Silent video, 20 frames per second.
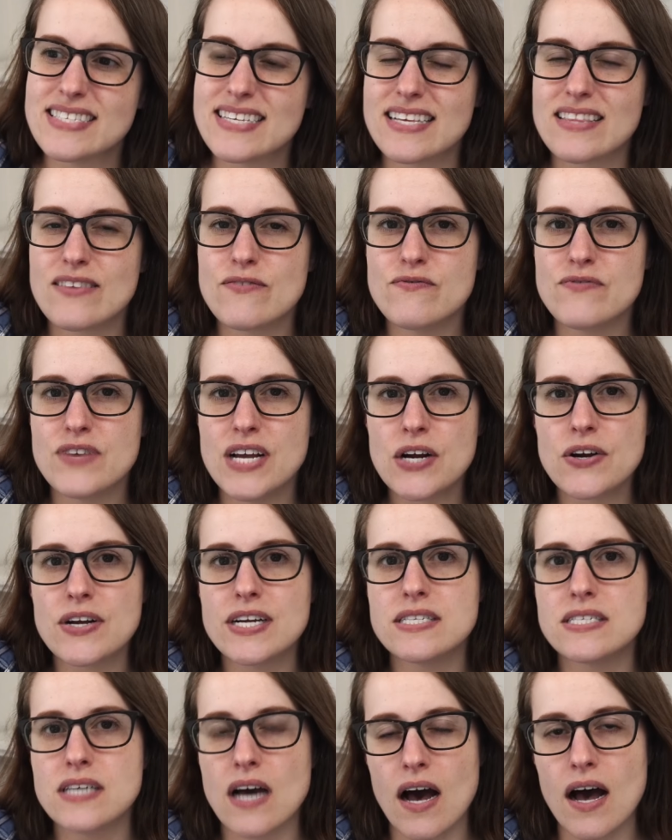it's like the
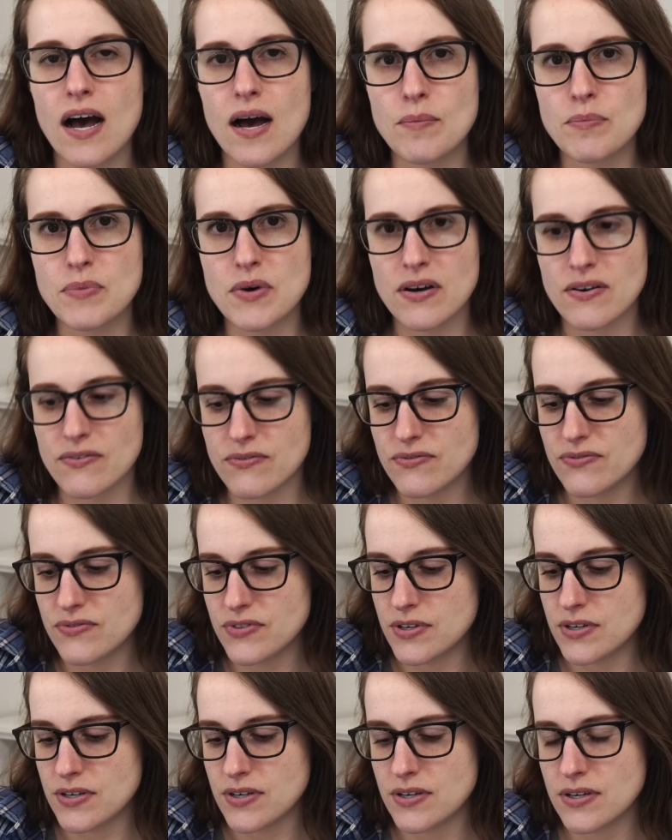very top of
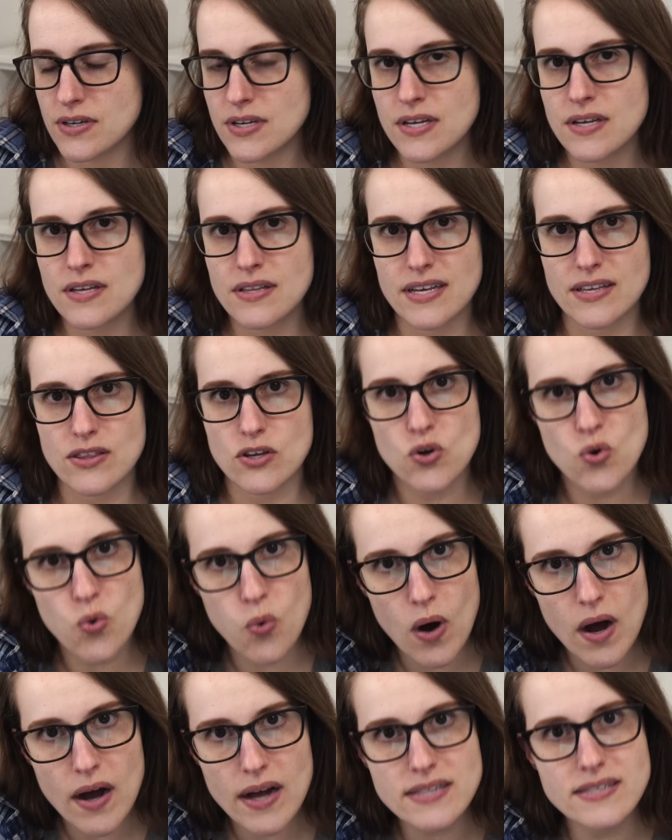the like the
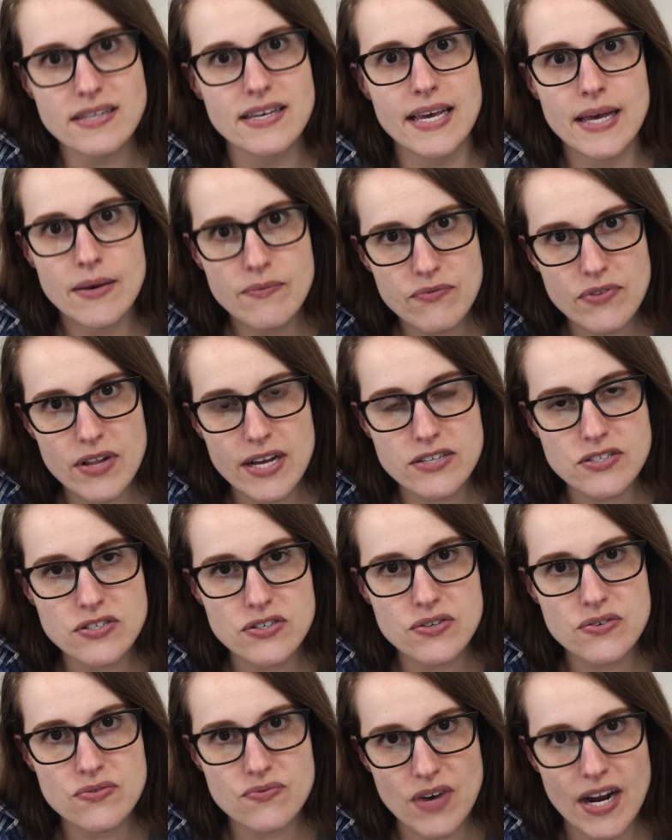quad, the hip
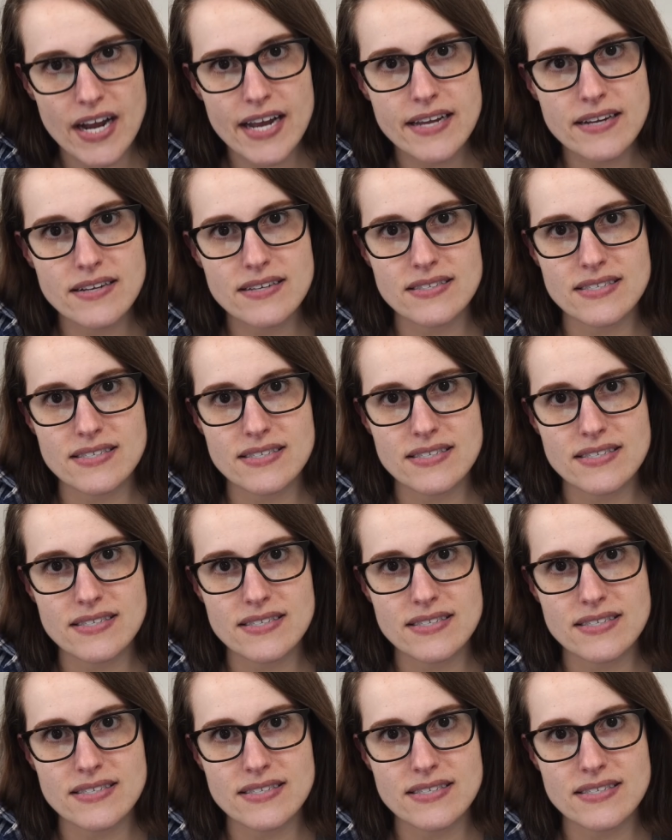flexor, right?